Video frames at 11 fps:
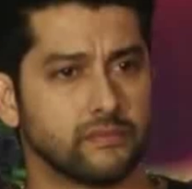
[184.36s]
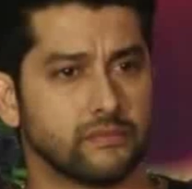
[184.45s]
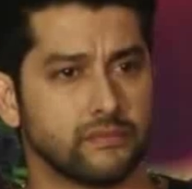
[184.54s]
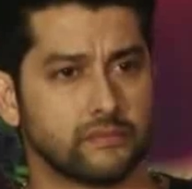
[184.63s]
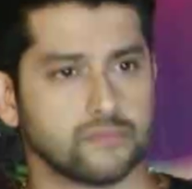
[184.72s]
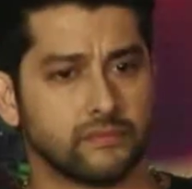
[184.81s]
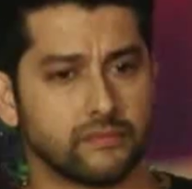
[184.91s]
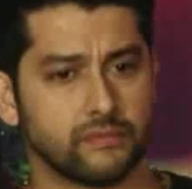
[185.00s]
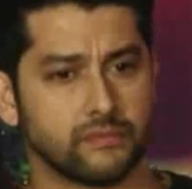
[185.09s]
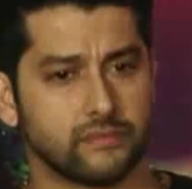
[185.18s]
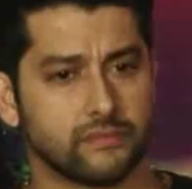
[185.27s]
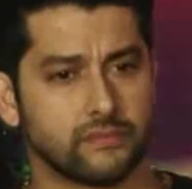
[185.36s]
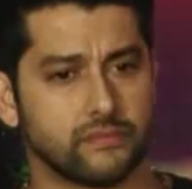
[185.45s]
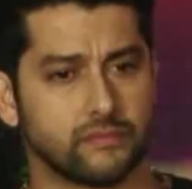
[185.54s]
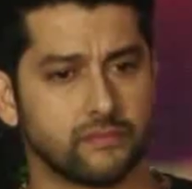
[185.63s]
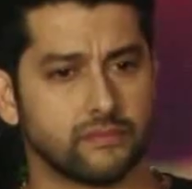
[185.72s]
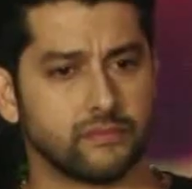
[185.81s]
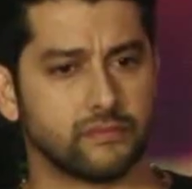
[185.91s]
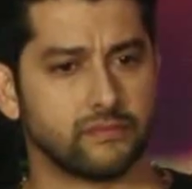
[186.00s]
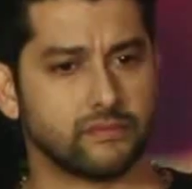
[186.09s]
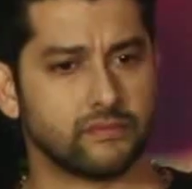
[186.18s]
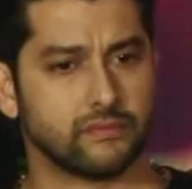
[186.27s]

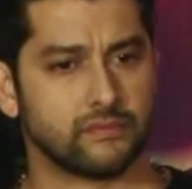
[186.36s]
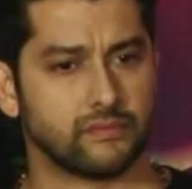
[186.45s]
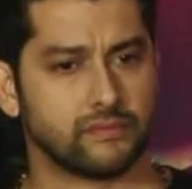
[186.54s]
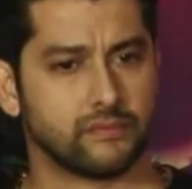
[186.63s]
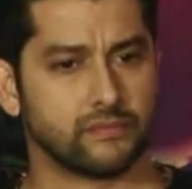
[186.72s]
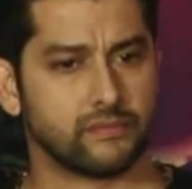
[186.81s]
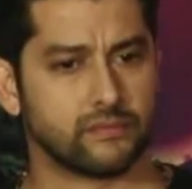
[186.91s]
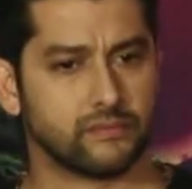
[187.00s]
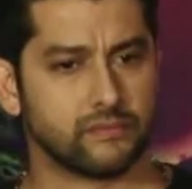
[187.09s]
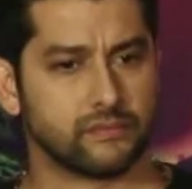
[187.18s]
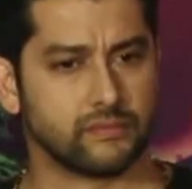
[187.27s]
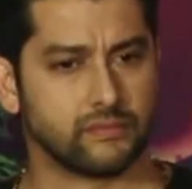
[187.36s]
(not speaking)